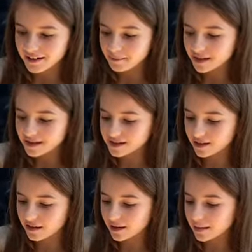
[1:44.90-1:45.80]
It means
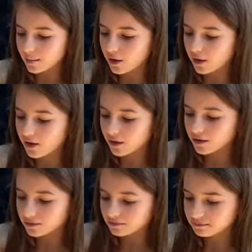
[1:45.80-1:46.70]

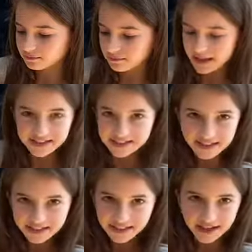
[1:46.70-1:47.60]
all mixed in
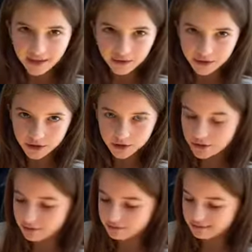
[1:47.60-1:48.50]
together, so you
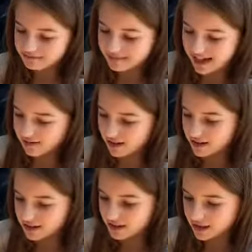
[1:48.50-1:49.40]
can't really see
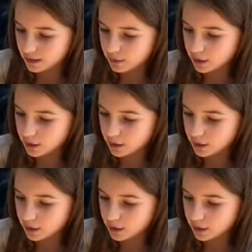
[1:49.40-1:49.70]
it anymore.